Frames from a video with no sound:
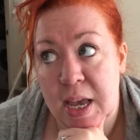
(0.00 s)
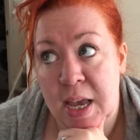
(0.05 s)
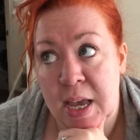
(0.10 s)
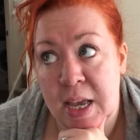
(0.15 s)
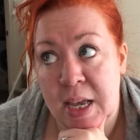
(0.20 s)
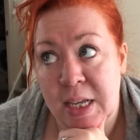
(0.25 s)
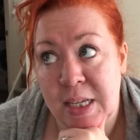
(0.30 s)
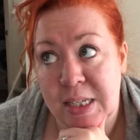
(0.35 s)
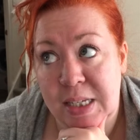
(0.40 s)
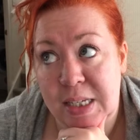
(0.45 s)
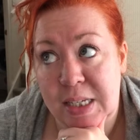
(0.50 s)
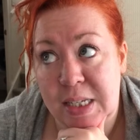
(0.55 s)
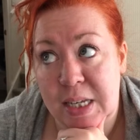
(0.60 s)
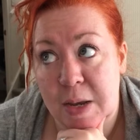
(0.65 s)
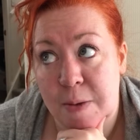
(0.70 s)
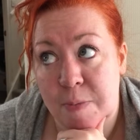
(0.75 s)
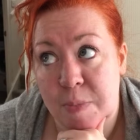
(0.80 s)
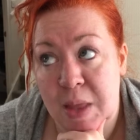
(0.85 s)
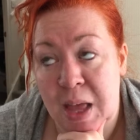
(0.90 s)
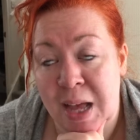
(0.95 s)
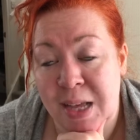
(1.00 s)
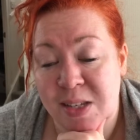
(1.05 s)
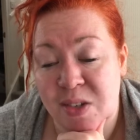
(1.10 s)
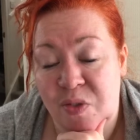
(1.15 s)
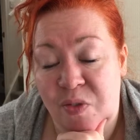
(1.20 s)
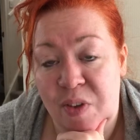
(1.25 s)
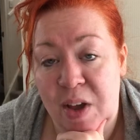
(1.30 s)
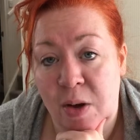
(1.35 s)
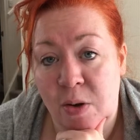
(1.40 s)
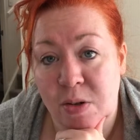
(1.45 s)
is as
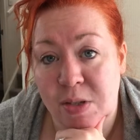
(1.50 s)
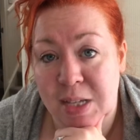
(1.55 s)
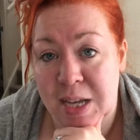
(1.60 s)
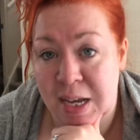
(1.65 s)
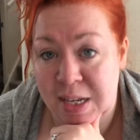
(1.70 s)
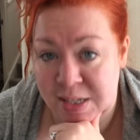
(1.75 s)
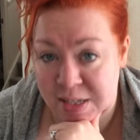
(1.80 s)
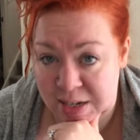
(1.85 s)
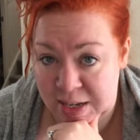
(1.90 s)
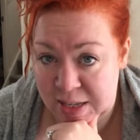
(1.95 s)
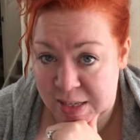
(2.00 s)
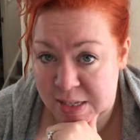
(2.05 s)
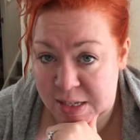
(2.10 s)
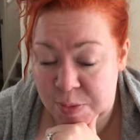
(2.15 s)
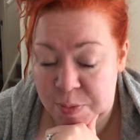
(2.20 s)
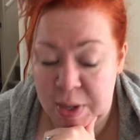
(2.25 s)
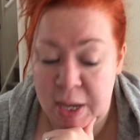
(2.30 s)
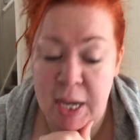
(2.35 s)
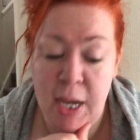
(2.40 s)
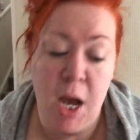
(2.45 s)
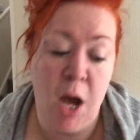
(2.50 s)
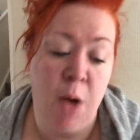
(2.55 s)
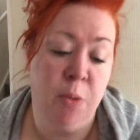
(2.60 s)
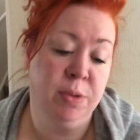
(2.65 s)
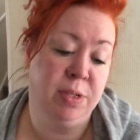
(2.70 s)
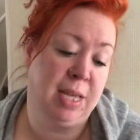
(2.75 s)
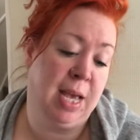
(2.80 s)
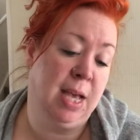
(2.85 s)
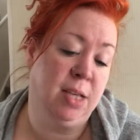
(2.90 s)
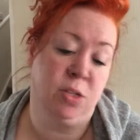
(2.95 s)
felt as needs to be. I
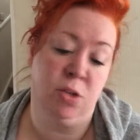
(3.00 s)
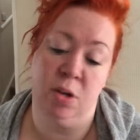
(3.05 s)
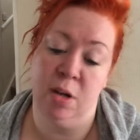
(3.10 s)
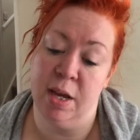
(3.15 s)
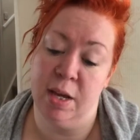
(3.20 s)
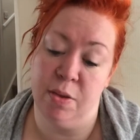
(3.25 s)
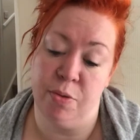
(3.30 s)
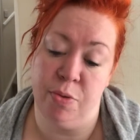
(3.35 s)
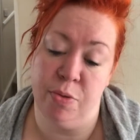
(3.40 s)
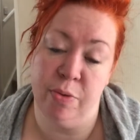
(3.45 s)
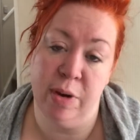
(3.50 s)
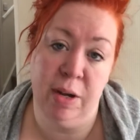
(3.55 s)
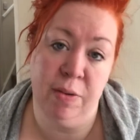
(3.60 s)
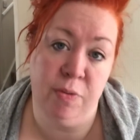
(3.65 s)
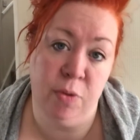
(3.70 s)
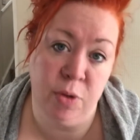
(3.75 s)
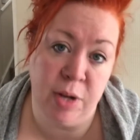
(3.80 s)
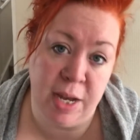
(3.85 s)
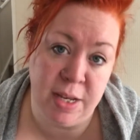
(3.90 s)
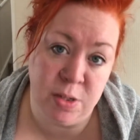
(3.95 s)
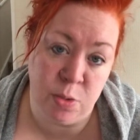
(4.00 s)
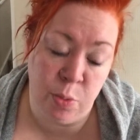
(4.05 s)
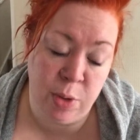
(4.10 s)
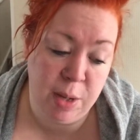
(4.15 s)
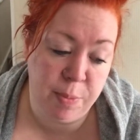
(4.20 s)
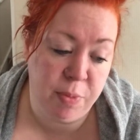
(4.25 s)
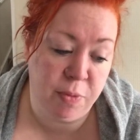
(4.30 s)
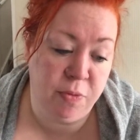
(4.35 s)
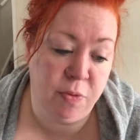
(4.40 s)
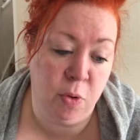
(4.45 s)
was there sort of like 3-4 days a
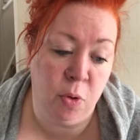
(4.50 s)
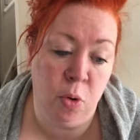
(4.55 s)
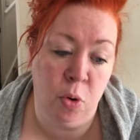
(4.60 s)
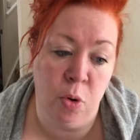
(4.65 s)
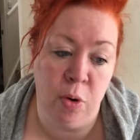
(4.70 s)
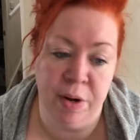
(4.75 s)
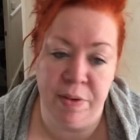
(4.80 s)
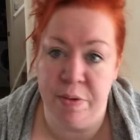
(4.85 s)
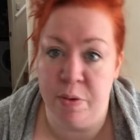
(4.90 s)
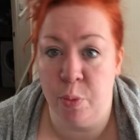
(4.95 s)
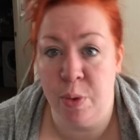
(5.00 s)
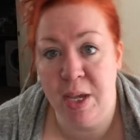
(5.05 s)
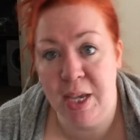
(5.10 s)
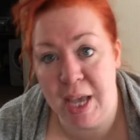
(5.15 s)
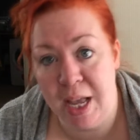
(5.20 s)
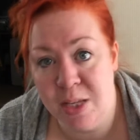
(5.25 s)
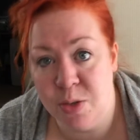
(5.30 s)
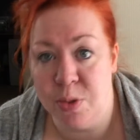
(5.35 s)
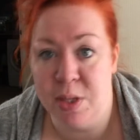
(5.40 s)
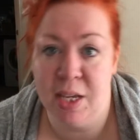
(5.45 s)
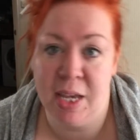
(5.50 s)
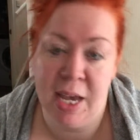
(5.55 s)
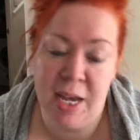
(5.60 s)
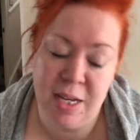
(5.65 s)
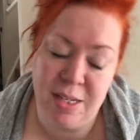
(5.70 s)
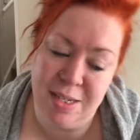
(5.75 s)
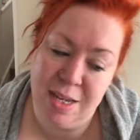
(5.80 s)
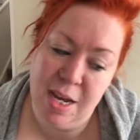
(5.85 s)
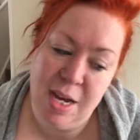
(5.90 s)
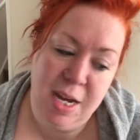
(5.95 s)
week before and the weekends with the
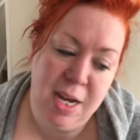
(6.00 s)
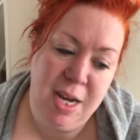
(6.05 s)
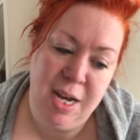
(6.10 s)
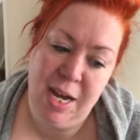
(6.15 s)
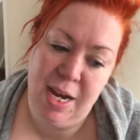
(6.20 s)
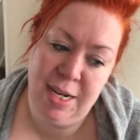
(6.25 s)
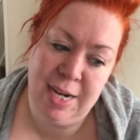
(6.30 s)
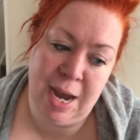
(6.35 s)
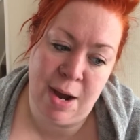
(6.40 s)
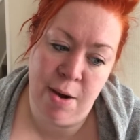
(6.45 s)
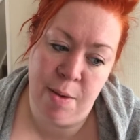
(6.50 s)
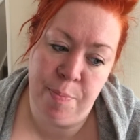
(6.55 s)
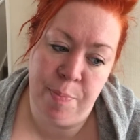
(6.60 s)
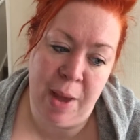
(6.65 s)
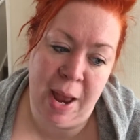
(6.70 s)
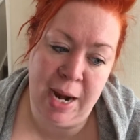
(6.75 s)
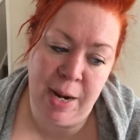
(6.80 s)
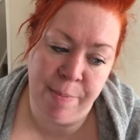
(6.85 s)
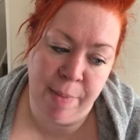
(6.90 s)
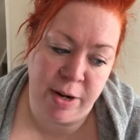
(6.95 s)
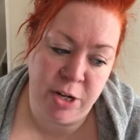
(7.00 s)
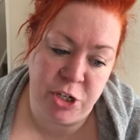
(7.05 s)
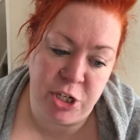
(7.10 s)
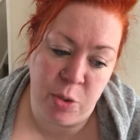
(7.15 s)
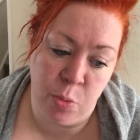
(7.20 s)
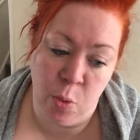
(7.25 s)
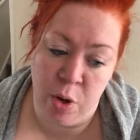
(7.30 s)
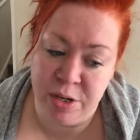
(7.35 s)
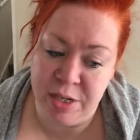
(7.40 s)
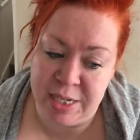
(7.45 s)
gigs. Now I'm barely
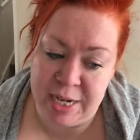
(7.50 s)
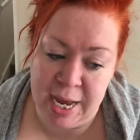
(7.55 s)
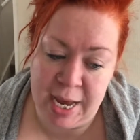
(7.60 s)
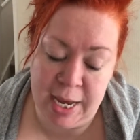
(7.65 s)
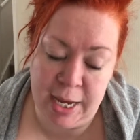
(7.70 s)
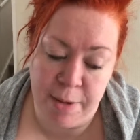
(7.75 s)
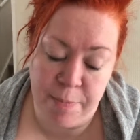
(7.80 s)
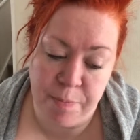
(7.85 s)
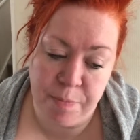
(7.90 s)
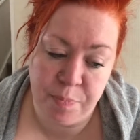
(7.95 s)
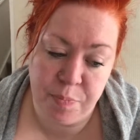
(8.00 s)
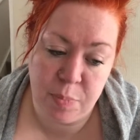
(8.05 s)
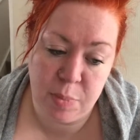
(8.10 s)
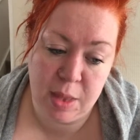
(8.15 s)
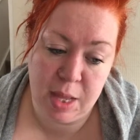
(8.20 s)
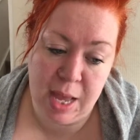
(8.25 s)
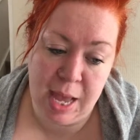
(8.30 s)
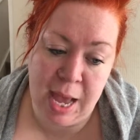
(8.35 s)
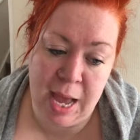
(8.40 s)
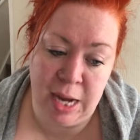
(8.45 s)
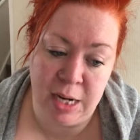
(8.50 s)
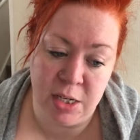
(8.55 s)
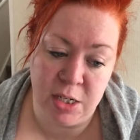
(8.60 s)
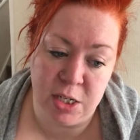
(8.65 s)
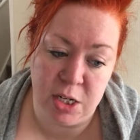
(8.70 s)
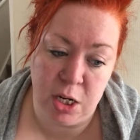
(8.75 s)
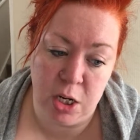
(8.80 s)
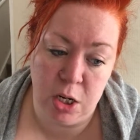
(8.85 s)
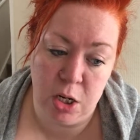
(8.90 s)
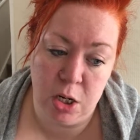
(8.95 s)
managing one day, and